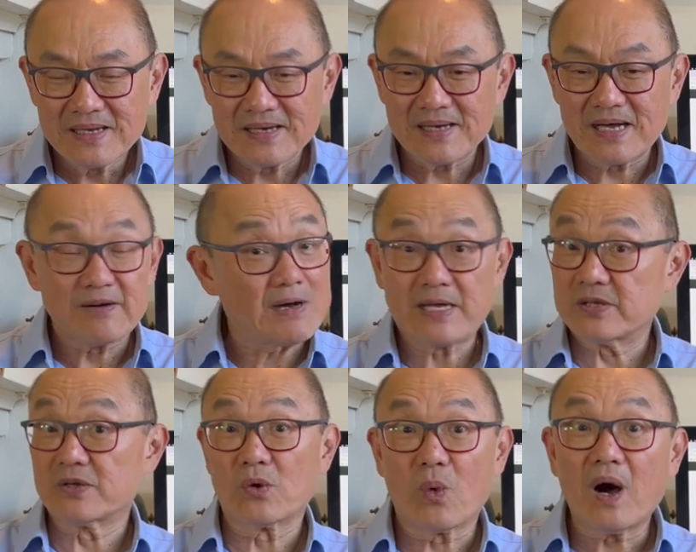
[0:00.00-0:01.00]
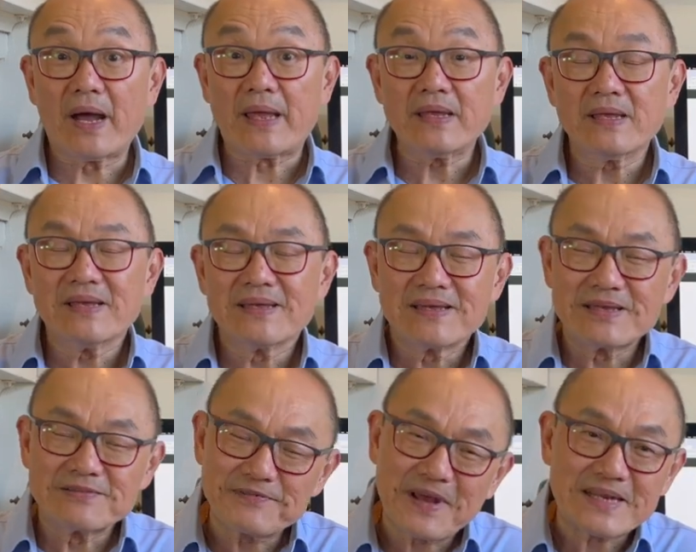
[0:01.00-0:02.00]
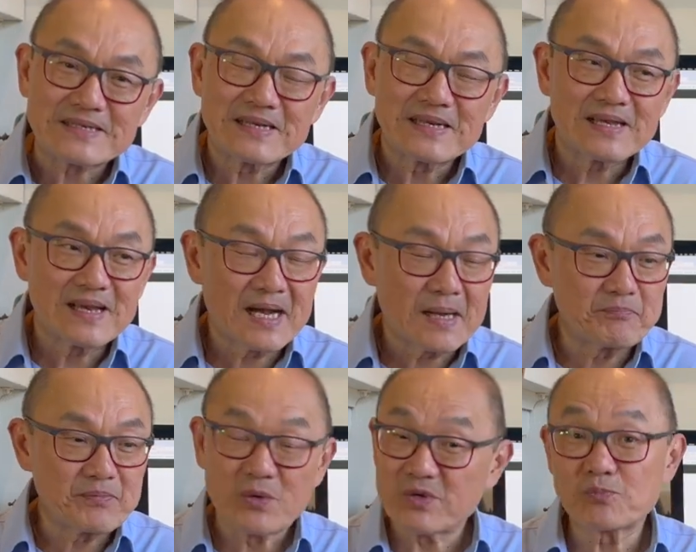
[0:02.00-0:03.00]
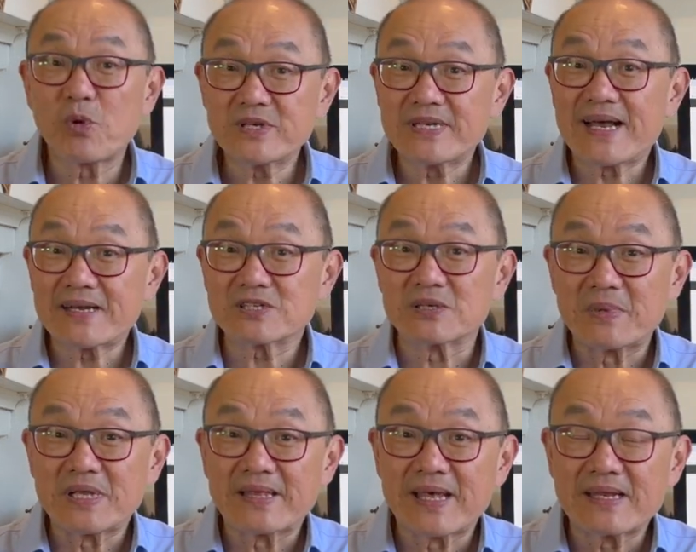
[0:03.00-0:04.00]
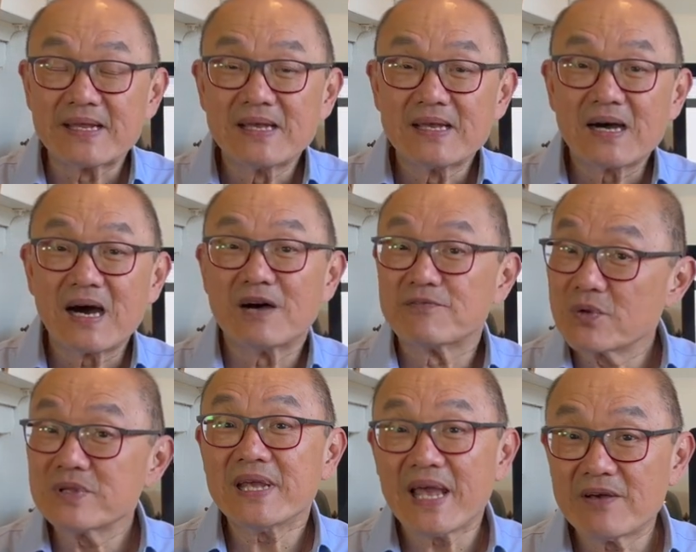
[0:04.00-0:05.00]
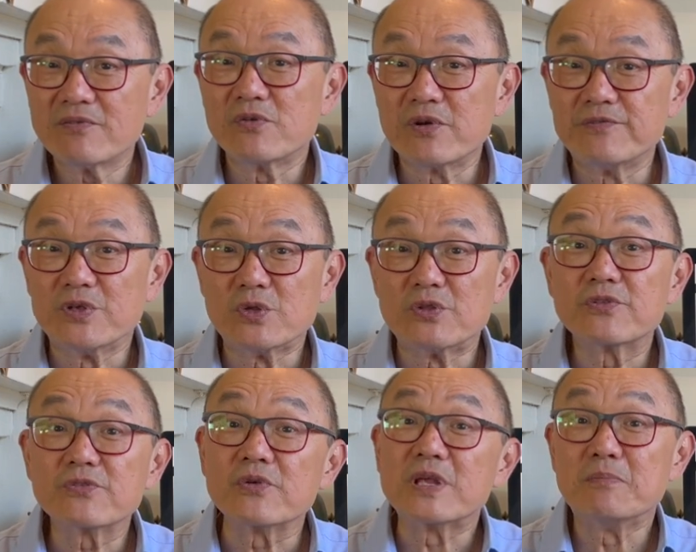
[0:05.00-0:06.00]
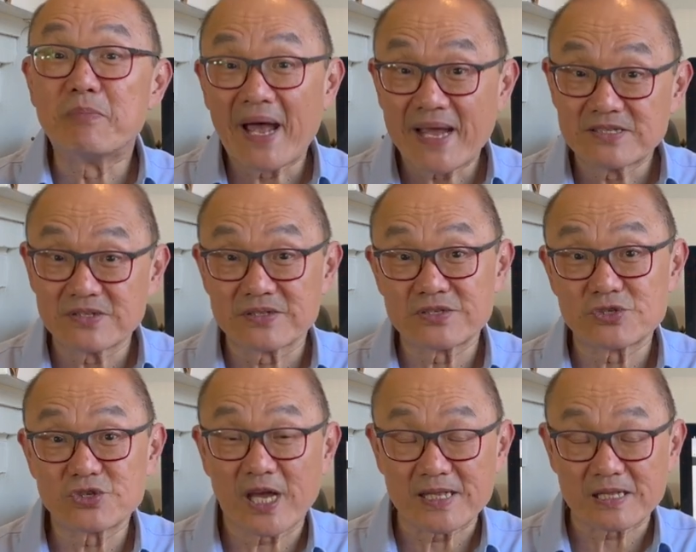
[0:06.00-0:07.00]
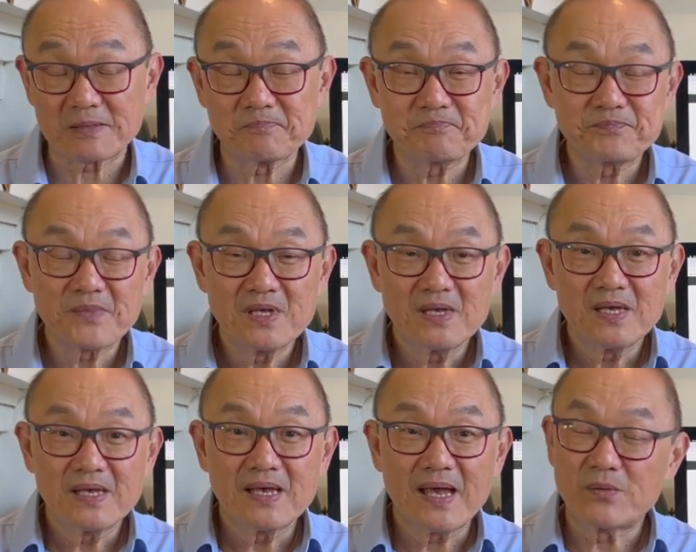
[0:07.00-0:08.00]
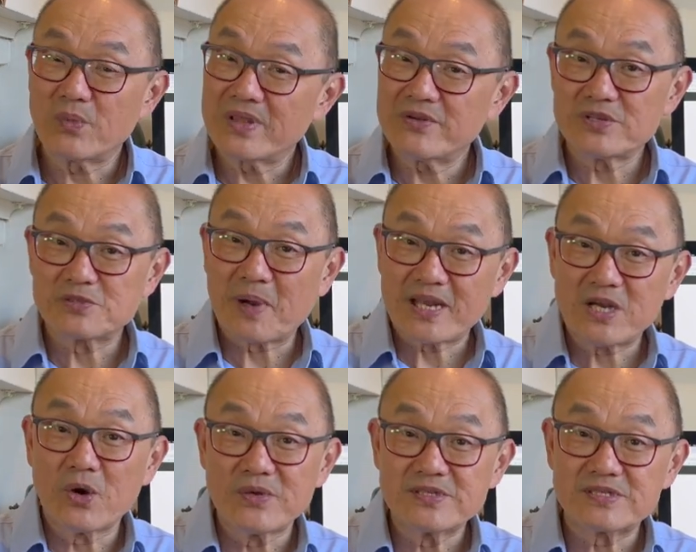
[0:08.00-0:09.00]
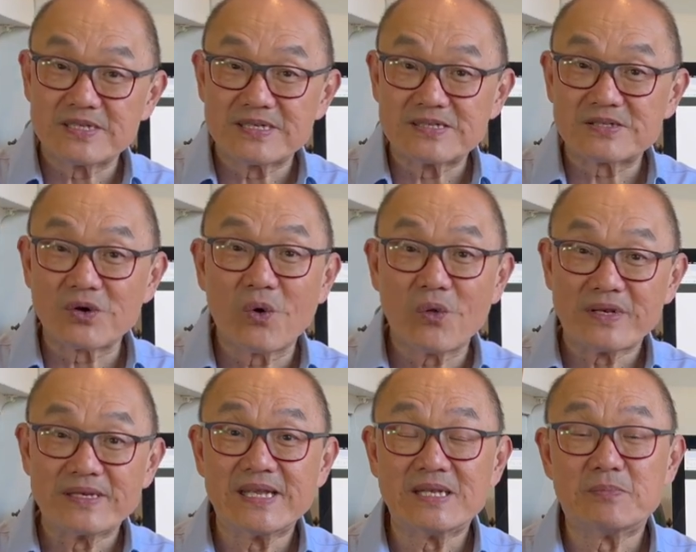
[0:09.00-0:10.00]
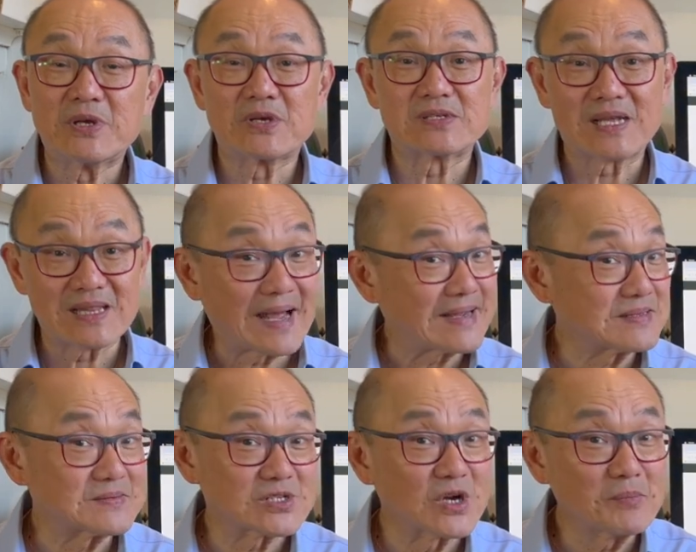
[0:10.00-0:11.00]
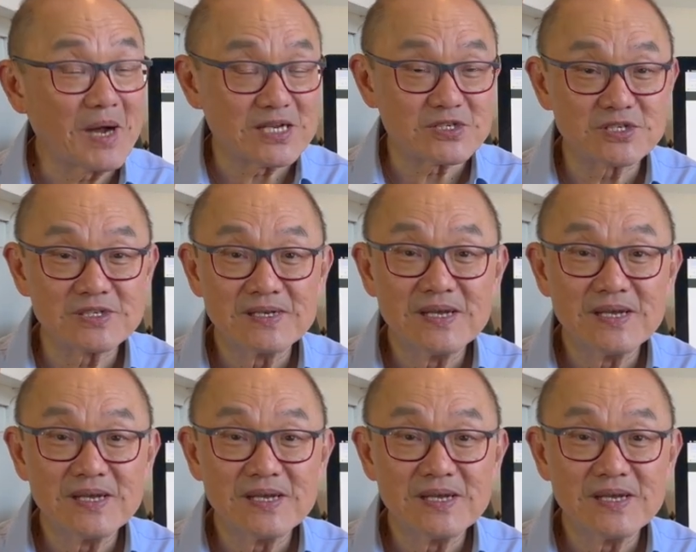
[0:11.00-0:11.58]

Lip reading: I don't know why. In fact, it was pointed out to me that I've only ever reviewed 3 bags on this channel. And whether it's by coincidence or indeed because I like them so much,